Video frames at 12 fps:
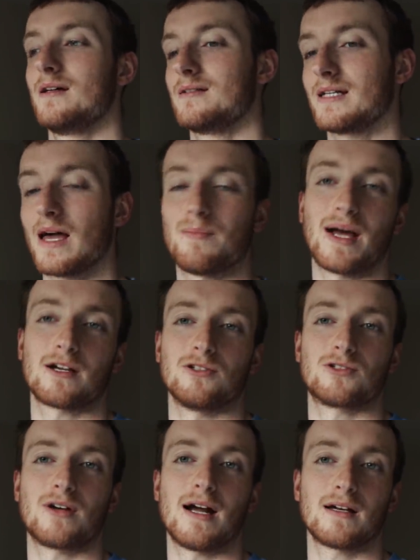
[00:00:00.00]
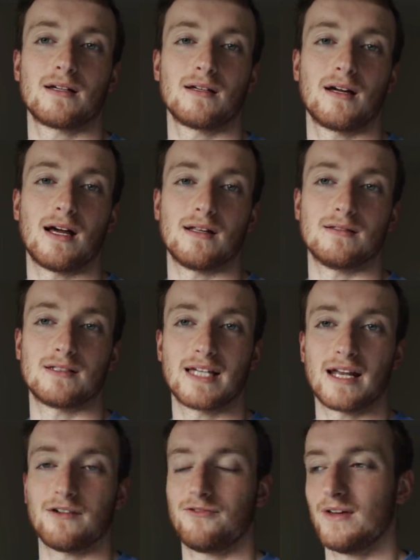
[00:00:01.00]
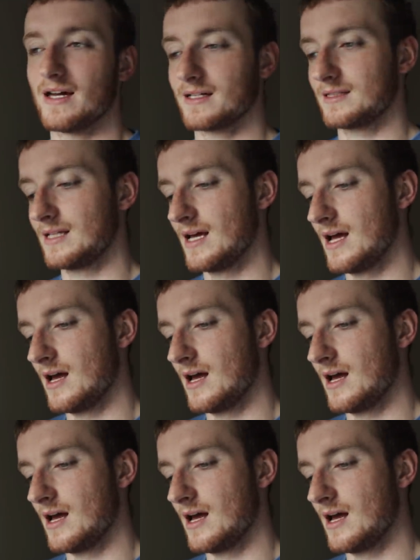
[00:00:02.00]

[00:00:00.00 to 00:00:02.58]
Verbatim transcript: to get back on track and to get it fixed.